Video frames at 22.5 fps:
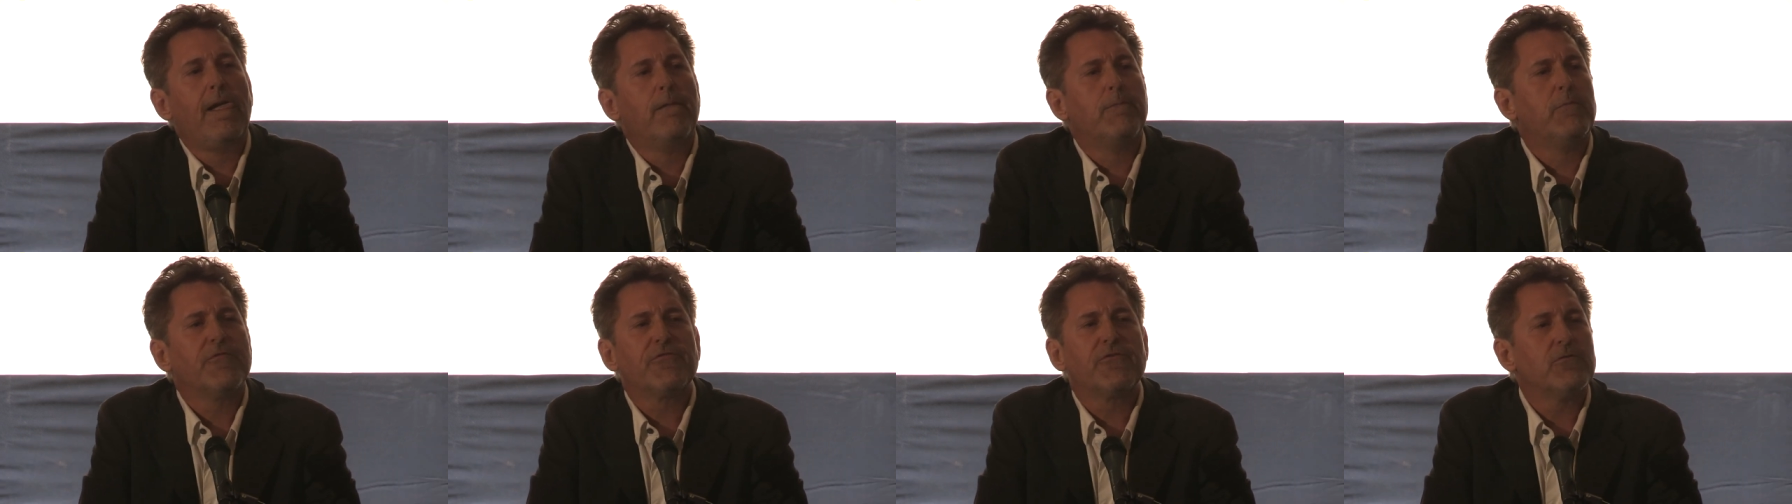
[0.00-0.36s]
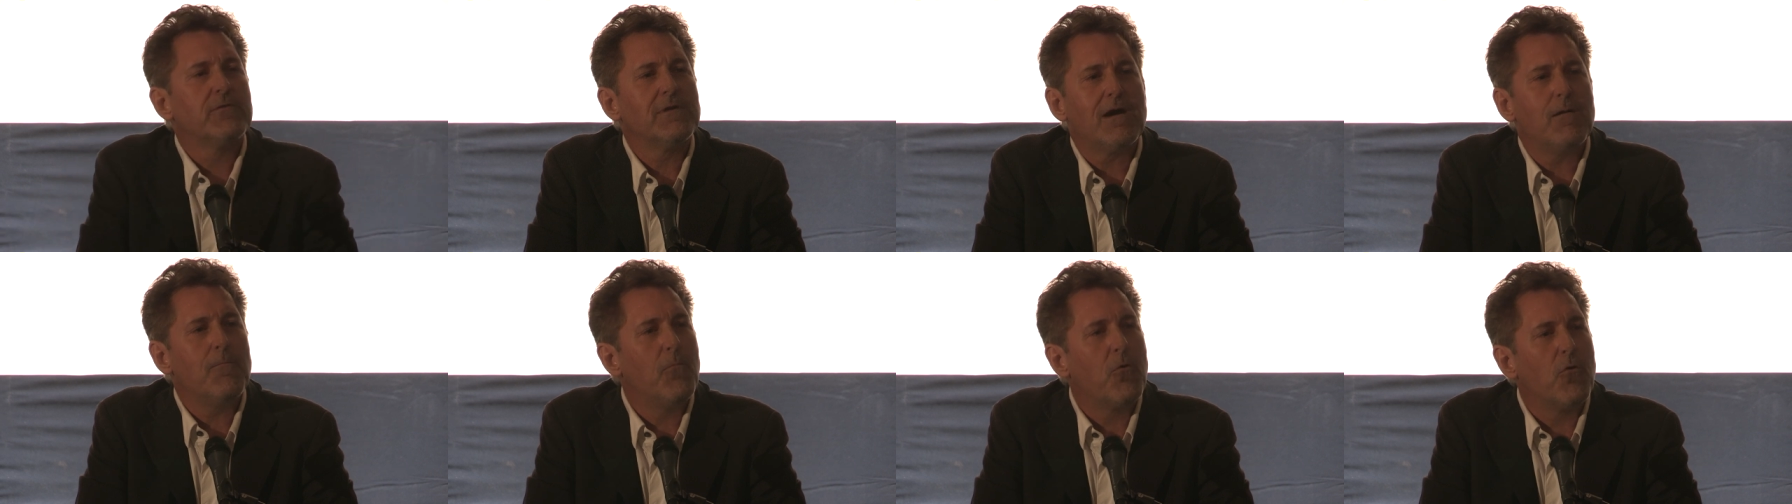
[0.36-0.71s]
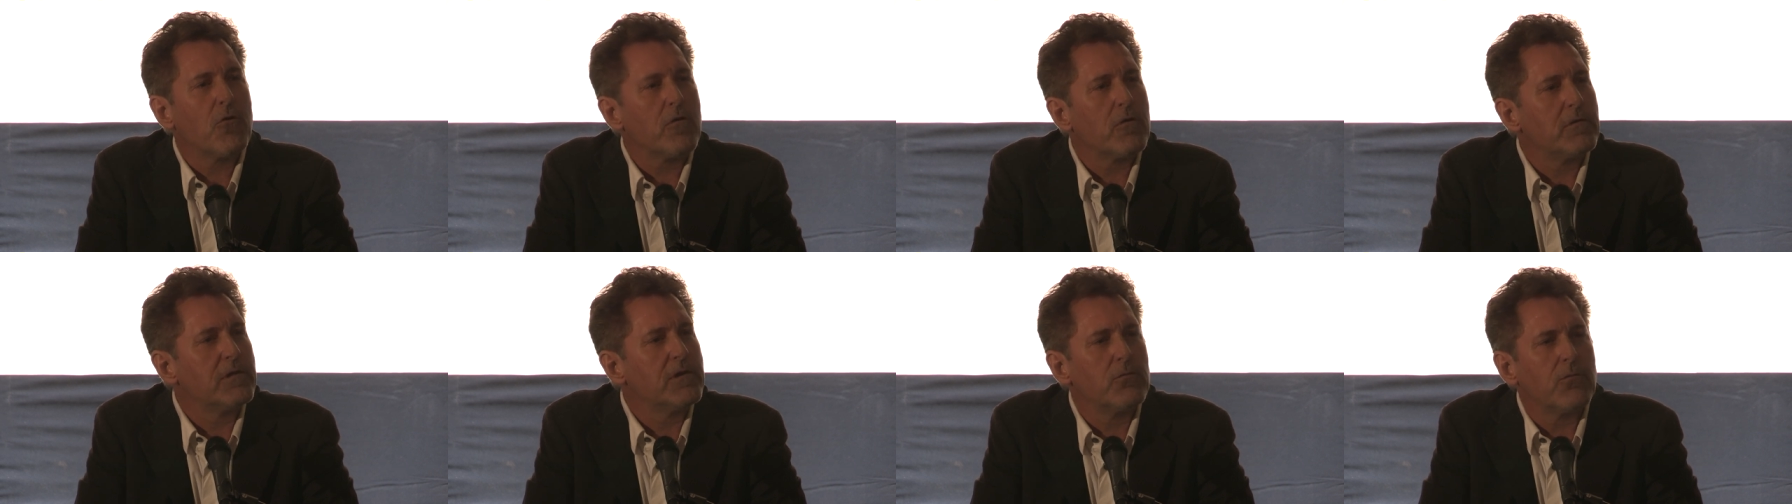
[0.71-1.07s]
but they're not
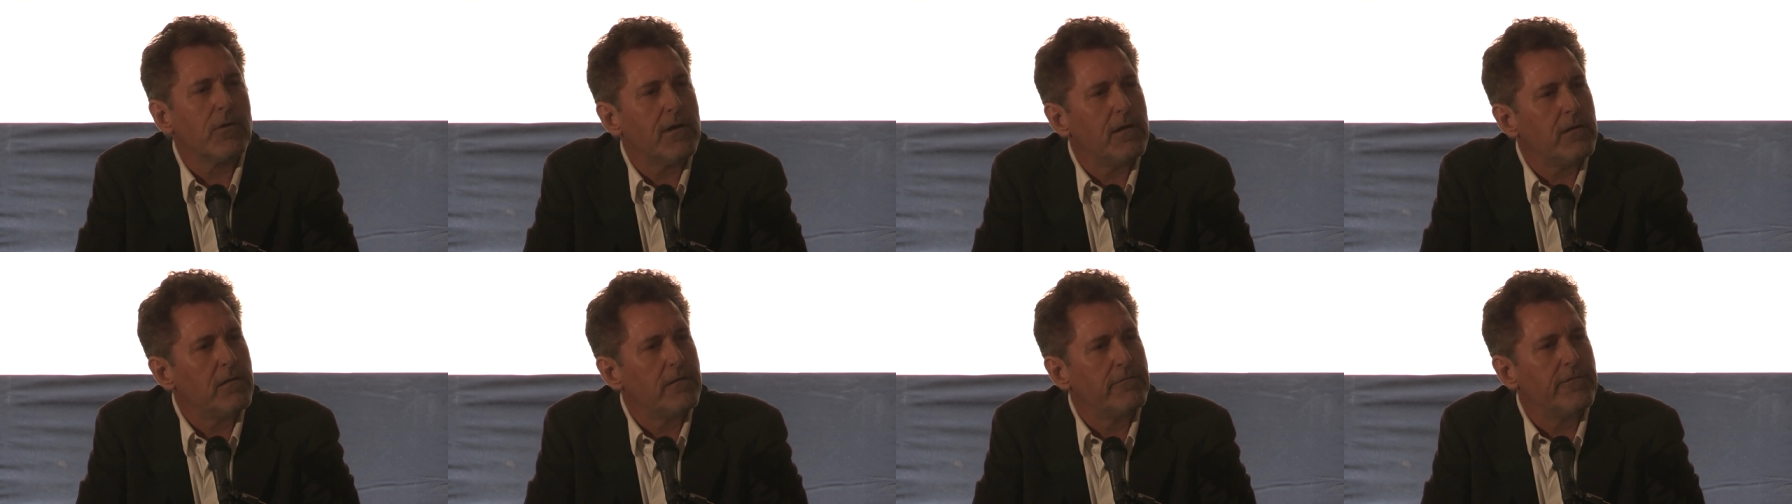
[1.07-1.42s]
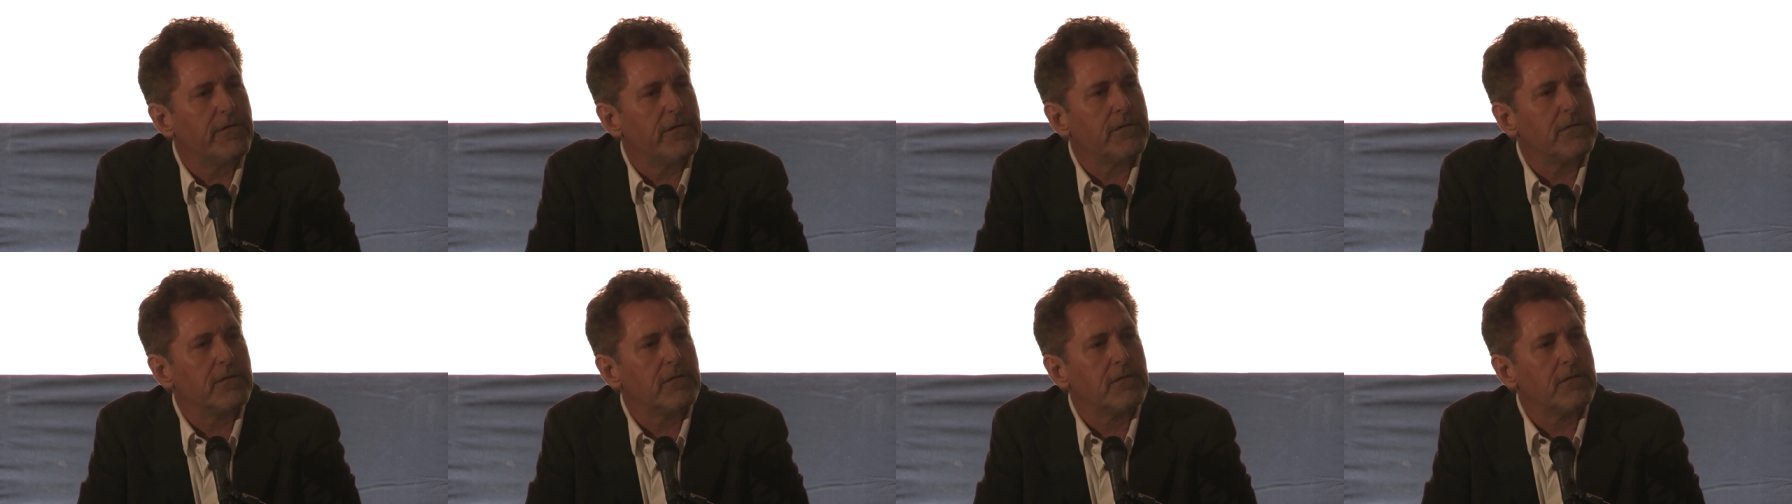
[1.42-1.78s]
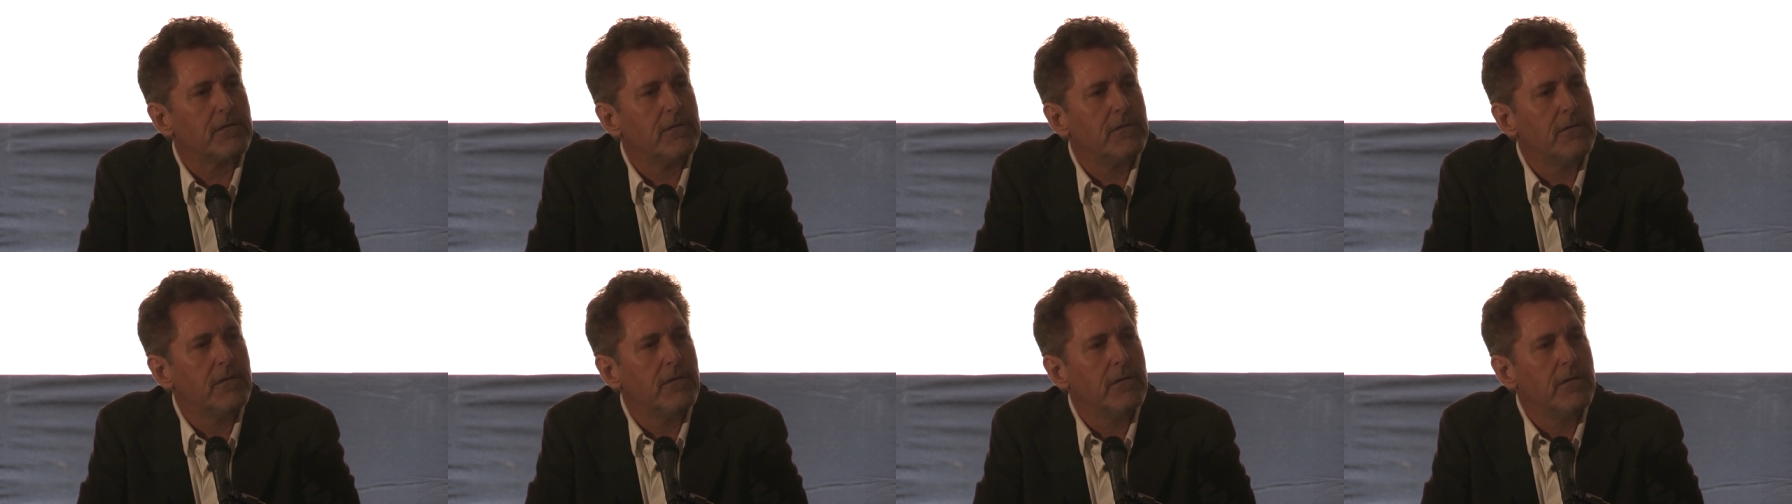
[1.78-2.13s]
morally relevant.
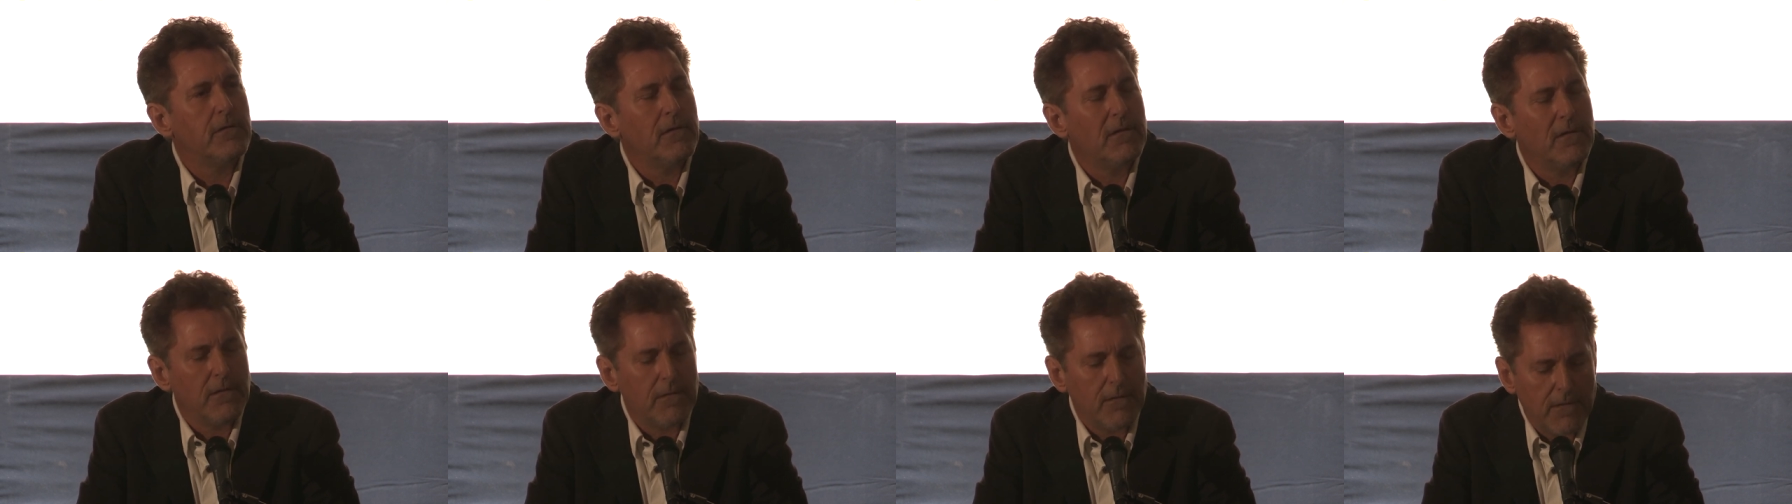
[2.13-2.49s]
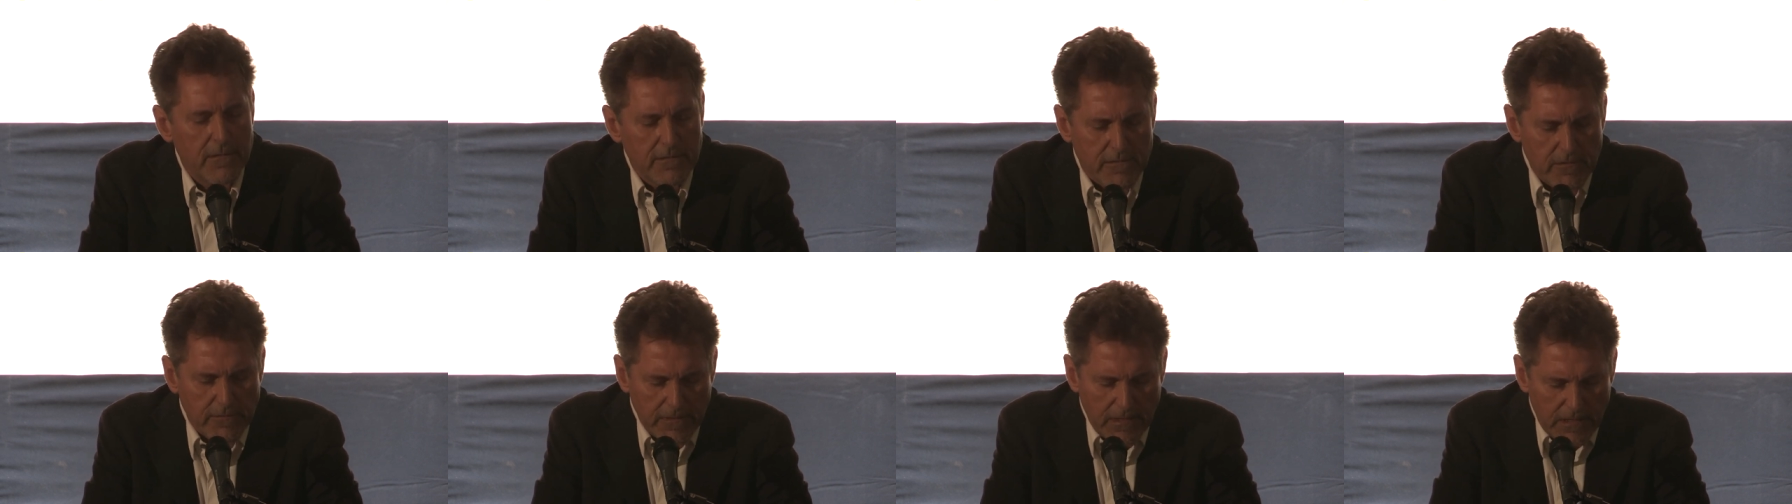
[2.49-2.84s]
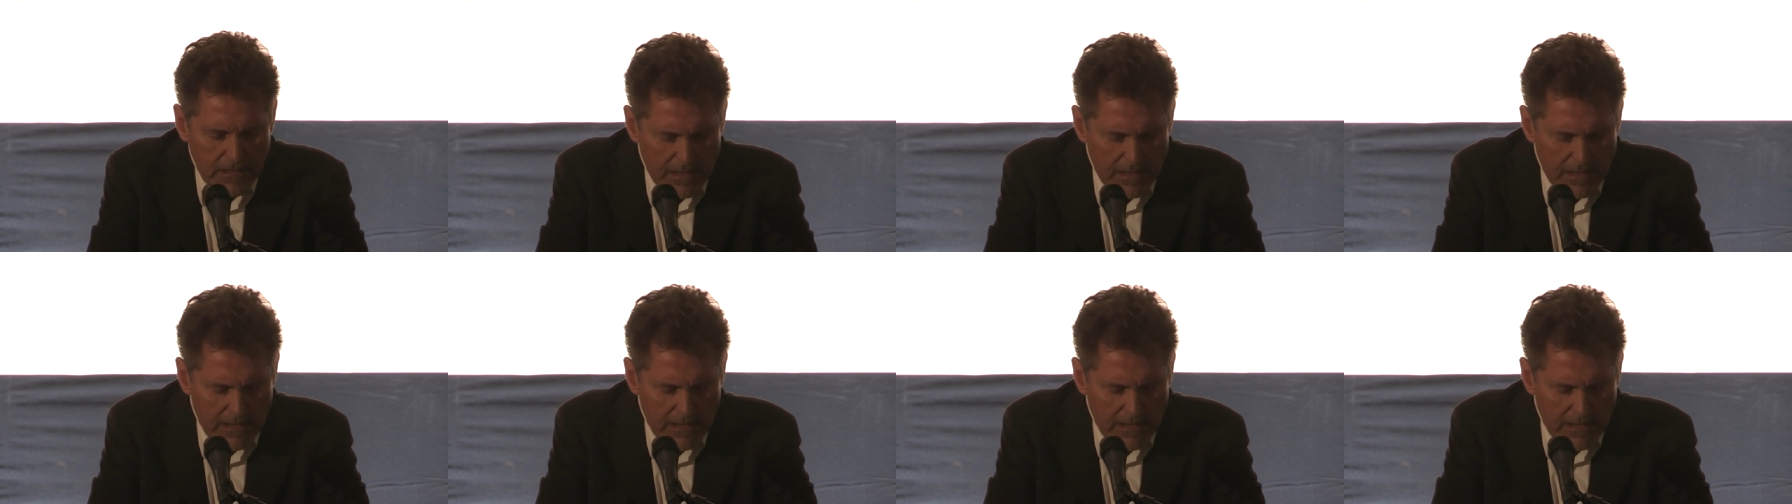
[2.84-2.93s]
So the